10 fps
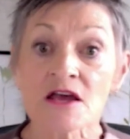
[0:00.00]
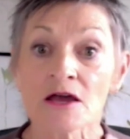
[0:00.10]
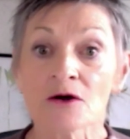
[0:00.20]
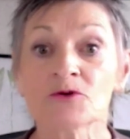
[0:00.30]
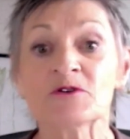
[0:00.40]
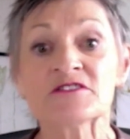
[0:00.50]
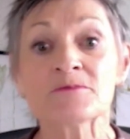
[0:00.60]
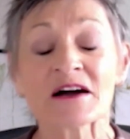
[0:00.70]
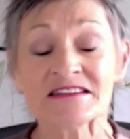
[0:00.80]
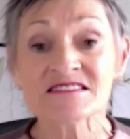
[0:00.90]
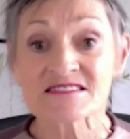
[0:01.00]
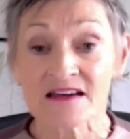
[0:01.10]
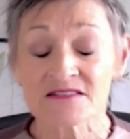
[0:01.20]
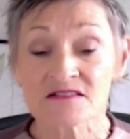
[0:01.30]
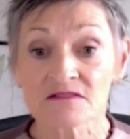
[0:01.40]
It would be the mindset
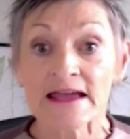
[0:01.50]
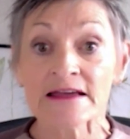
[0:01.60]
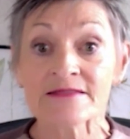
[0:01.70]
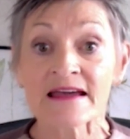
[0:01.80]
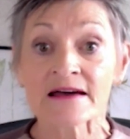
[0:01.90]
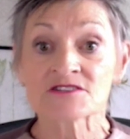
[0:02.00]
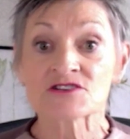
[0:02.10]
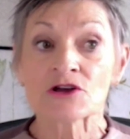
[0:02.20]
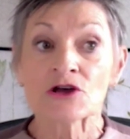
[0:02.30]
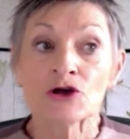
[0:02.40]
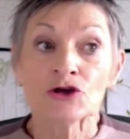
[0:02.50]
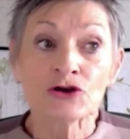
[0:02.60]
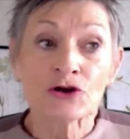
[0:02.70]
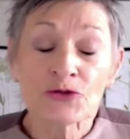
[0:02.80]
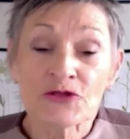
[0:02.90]
in that, you
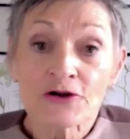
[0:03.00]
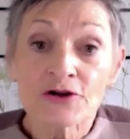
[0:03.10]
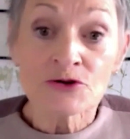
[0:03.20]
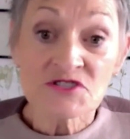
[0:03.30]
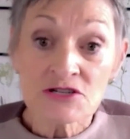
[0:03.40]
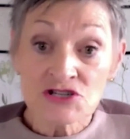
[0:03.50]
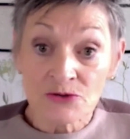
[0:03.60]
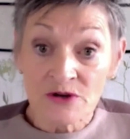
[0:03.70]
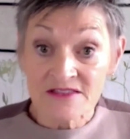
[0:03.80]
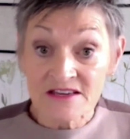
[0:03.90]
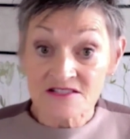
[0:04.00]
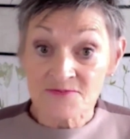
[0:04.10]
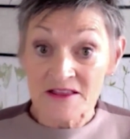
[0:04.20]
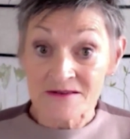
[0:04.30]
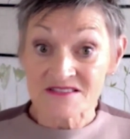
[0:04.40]
know, they're used to doing things
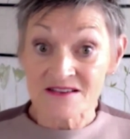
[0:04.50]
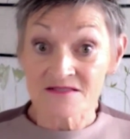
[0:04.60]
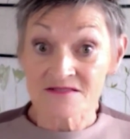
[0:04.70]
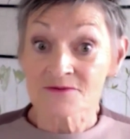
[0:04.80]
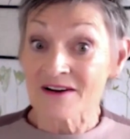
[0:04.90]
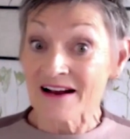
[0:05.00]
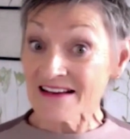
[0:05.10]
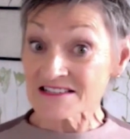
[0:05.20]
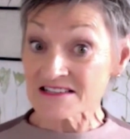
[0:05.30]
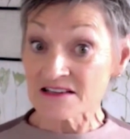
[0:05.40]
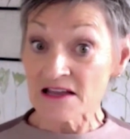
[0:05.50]
by themselves, right? Mm-hmm.